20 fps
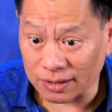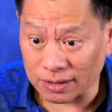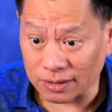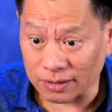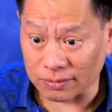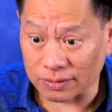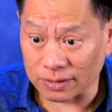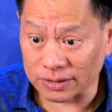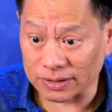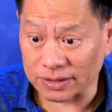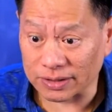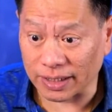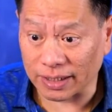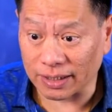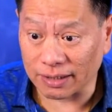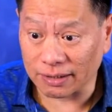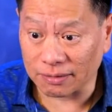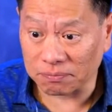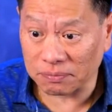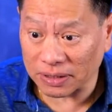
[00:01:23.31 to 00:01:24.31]

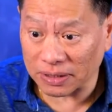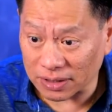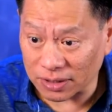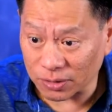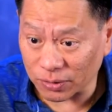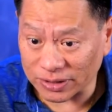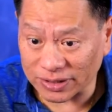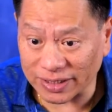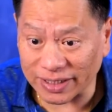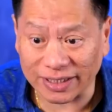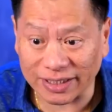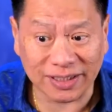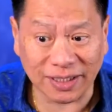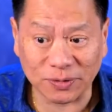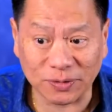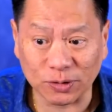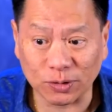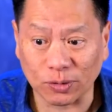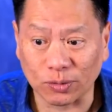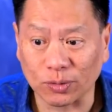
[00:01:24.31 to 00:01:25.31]
But there was an
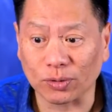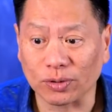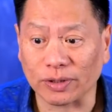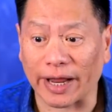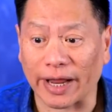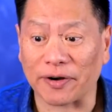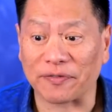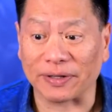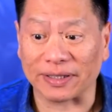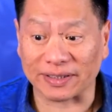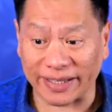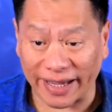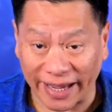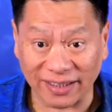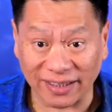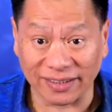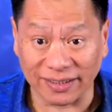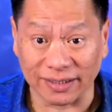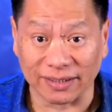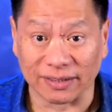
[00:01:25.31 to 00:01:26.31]
exception to the rule every
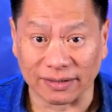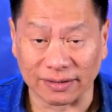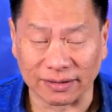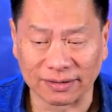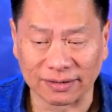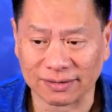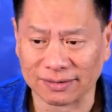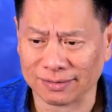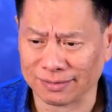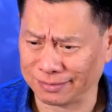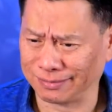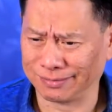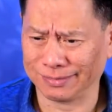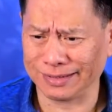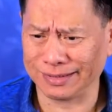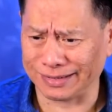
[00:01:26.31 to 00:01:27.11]
10 years.